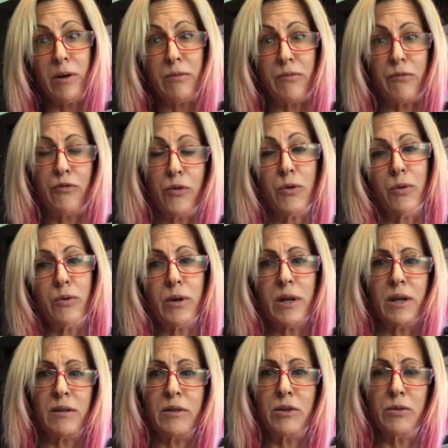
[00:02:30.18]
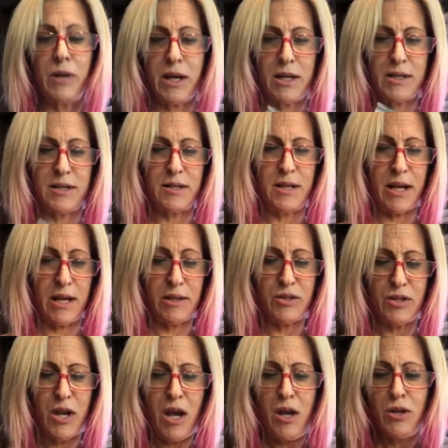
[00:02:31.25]
food in the United
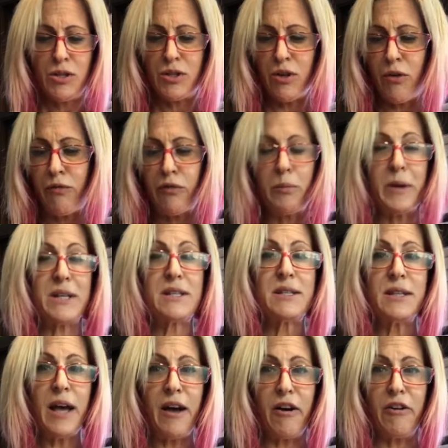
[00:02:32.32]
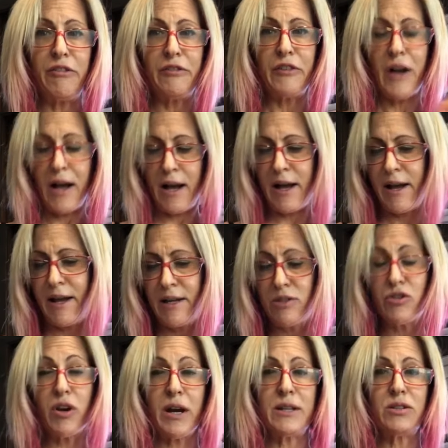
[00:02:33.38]
States. So for myself, I
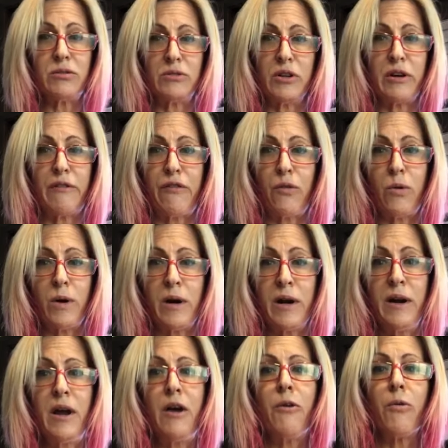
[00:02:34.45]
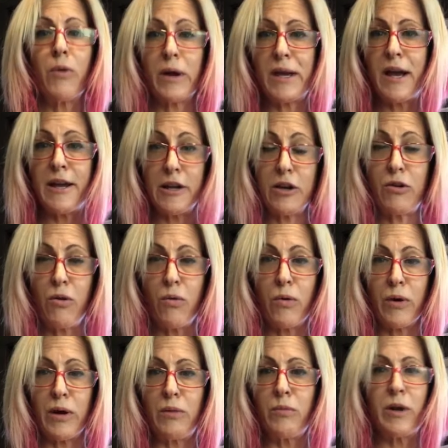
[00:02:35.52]
try to look for organic
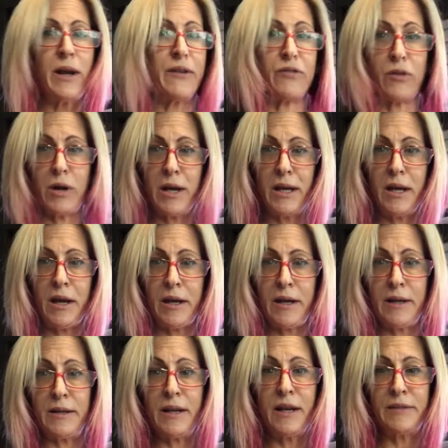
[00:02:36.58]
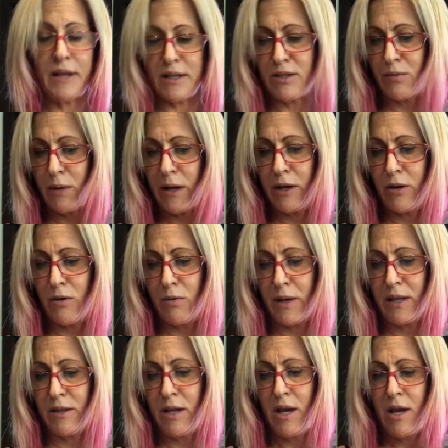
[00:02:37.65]
corn whenever I can, and that's what I go
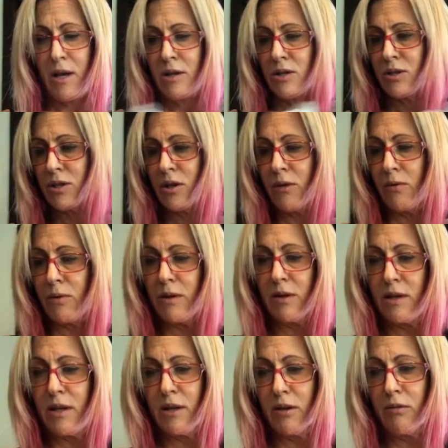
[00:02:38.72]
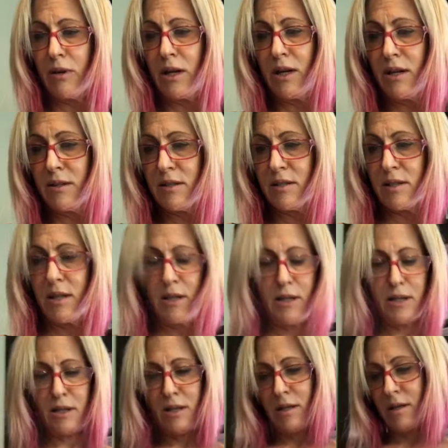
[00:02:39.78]
with. So the ingredients
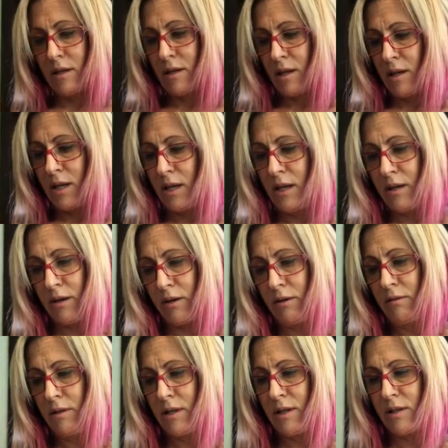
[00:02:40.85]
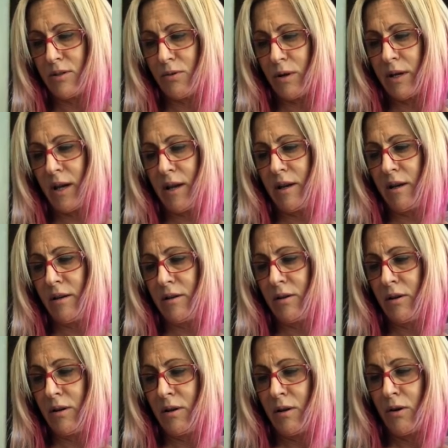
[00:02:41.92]
in here is organic
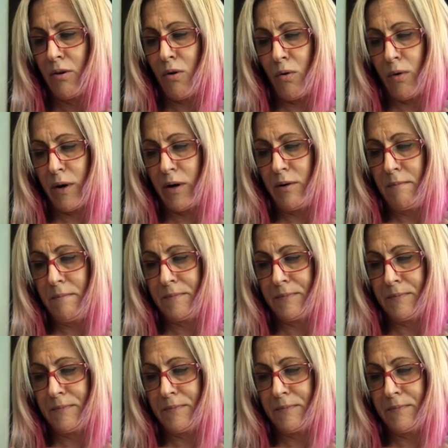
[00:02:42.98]
corn,